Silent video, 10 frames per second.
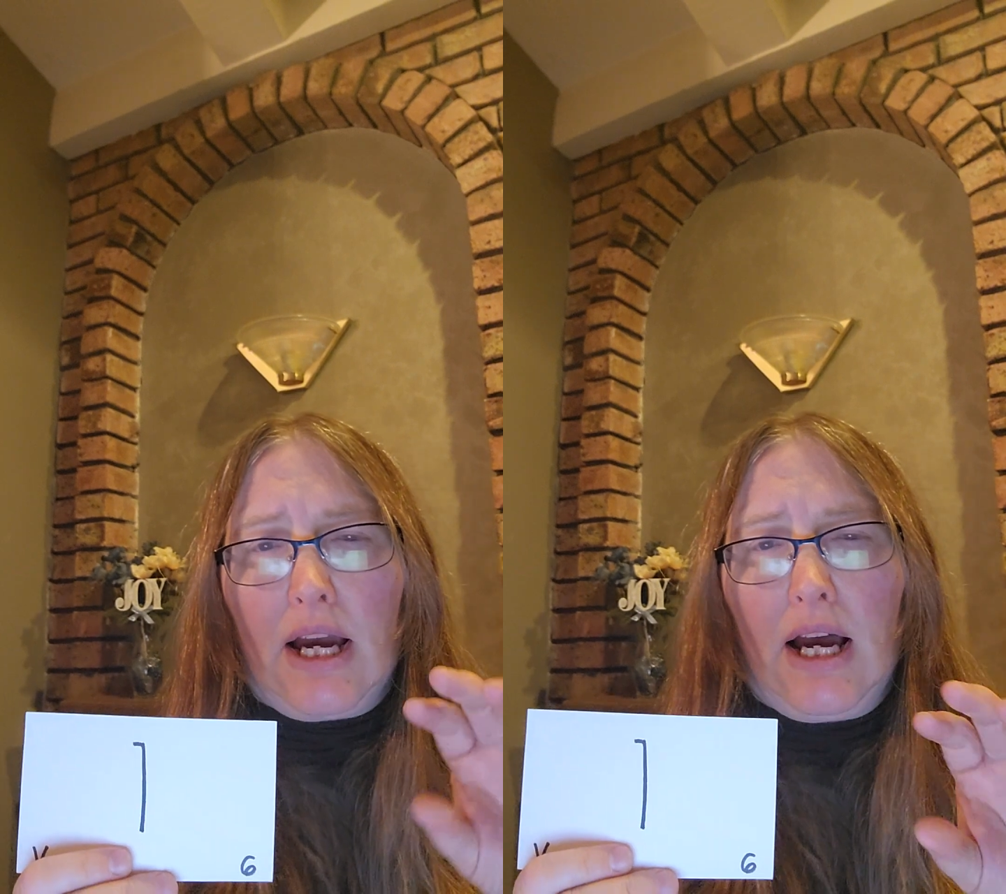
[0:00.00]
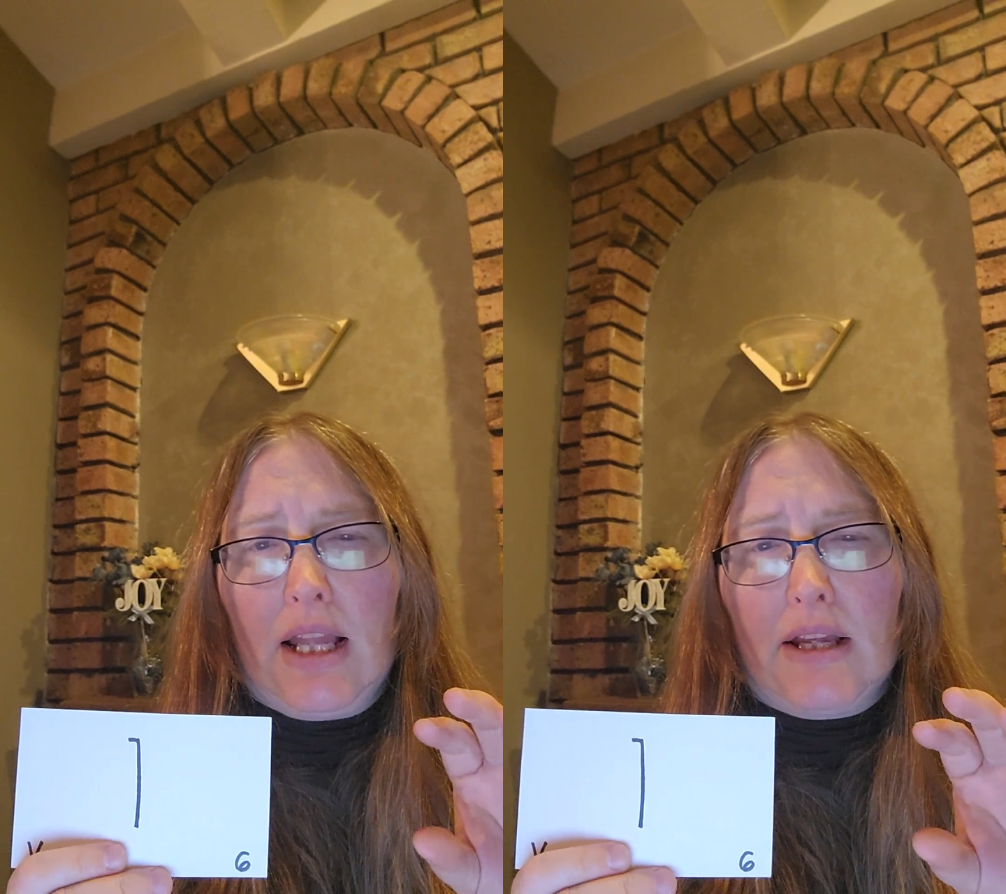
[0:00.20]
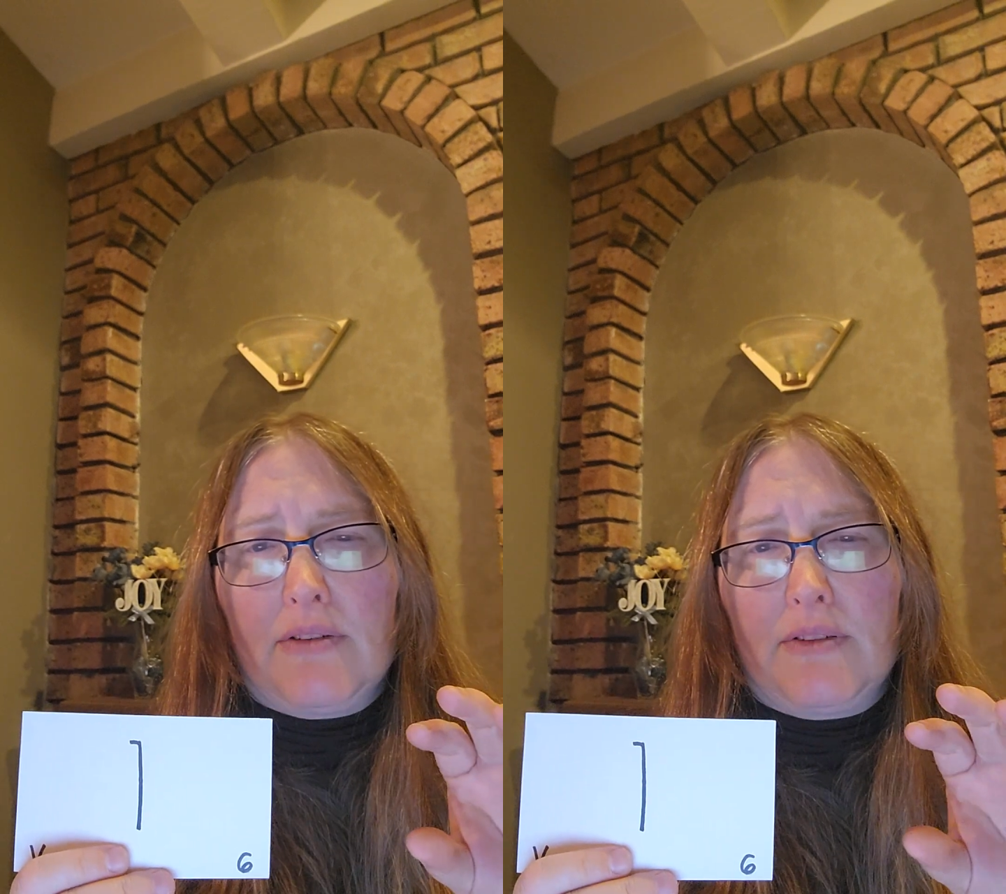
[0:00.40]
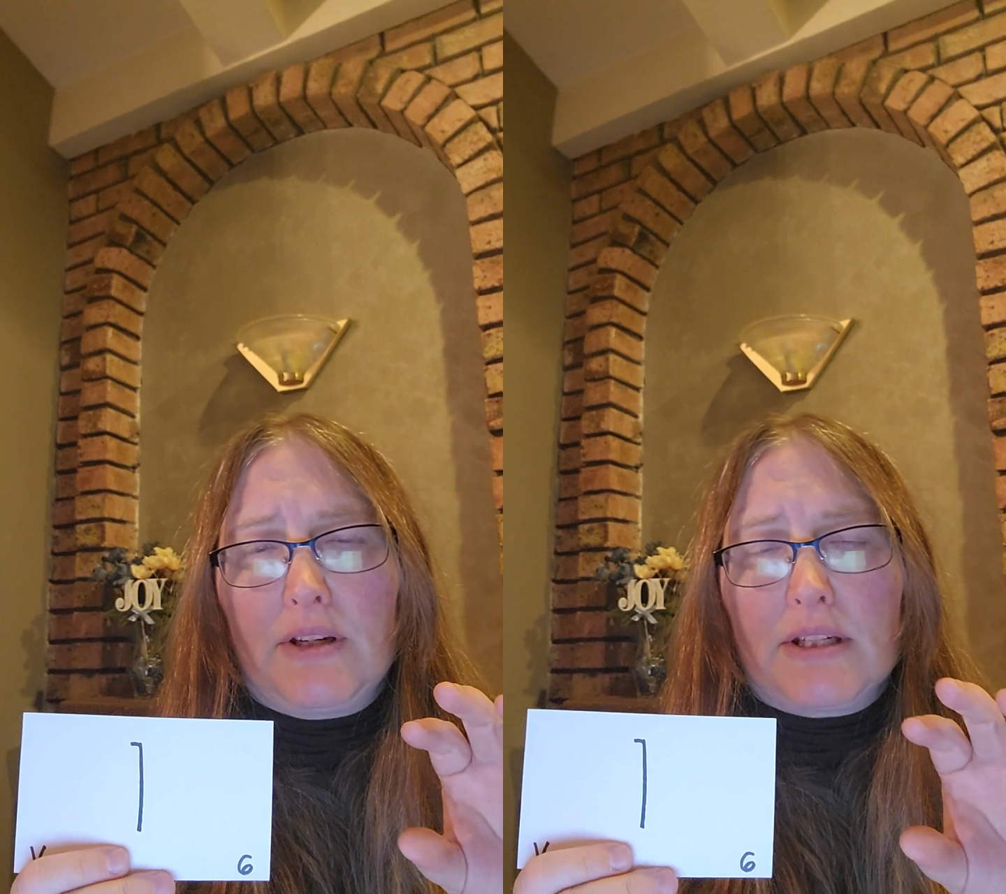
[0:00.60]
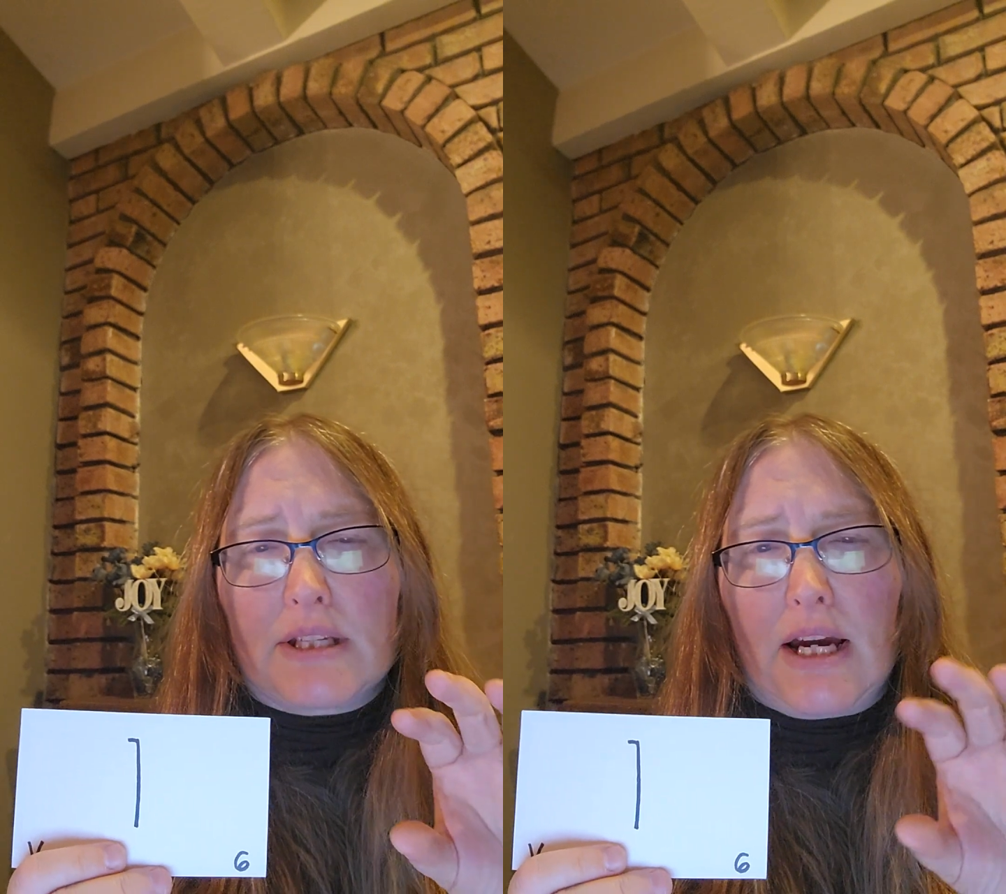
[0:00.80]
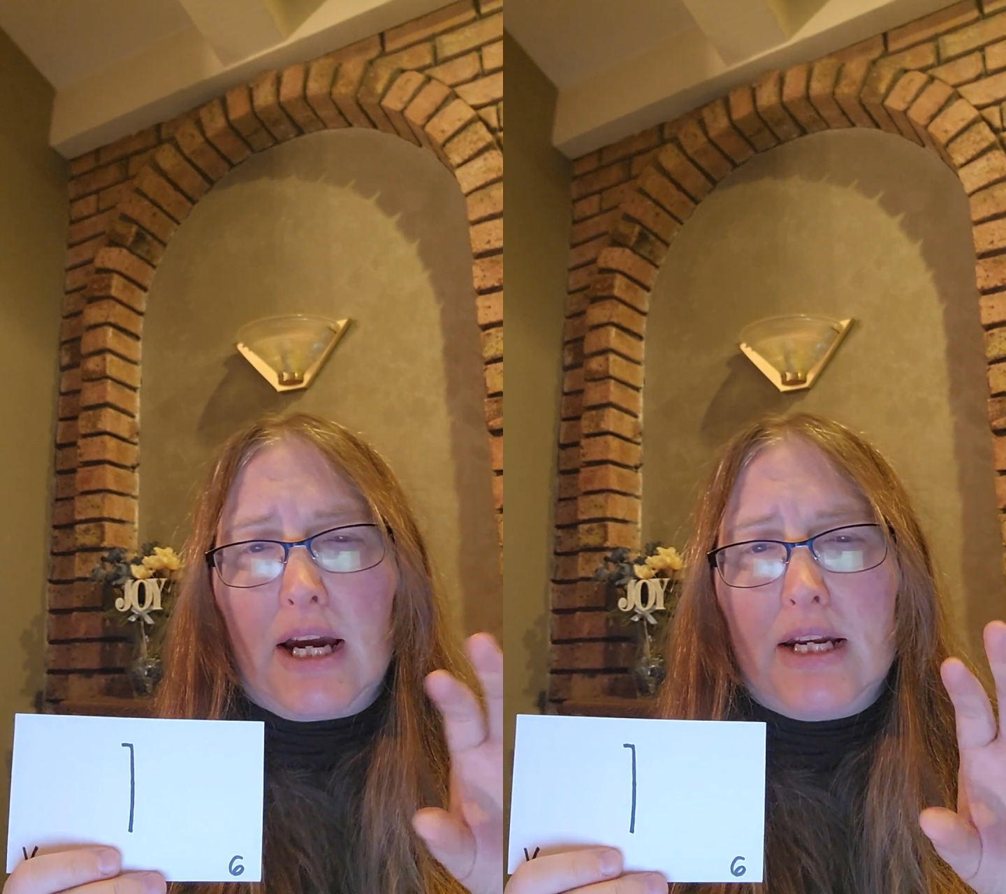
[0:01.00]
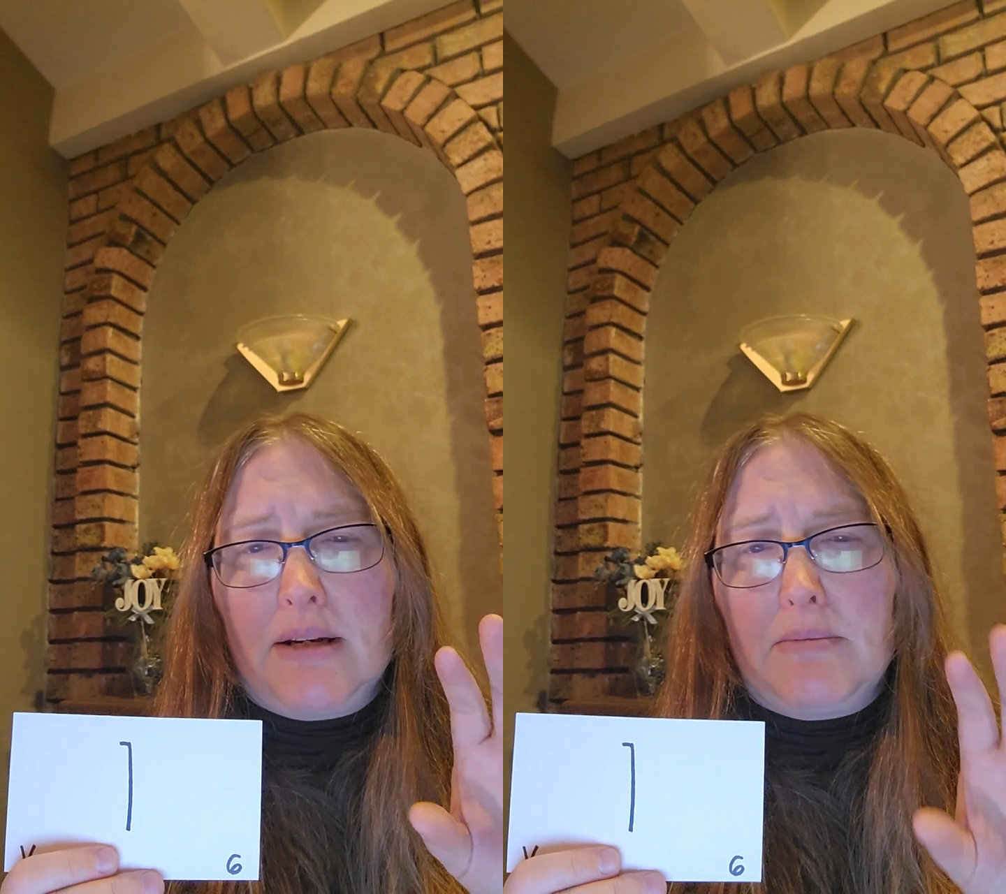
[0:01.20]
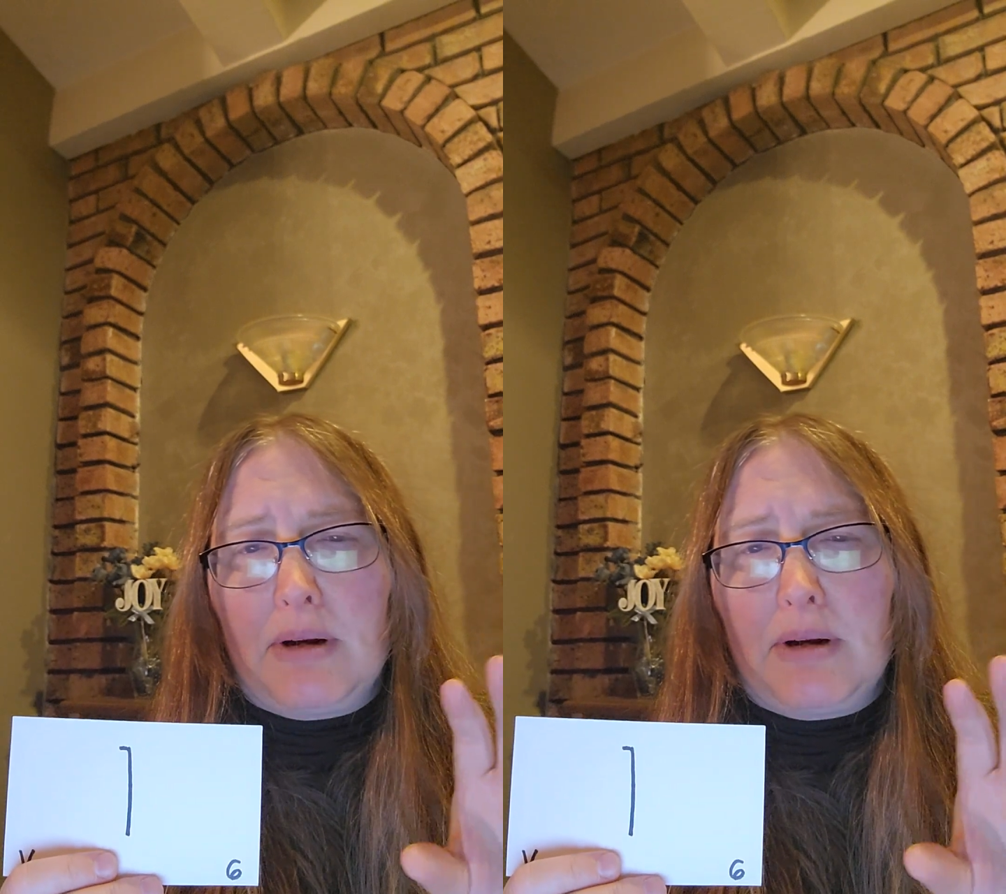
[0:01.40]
Aleph is hiding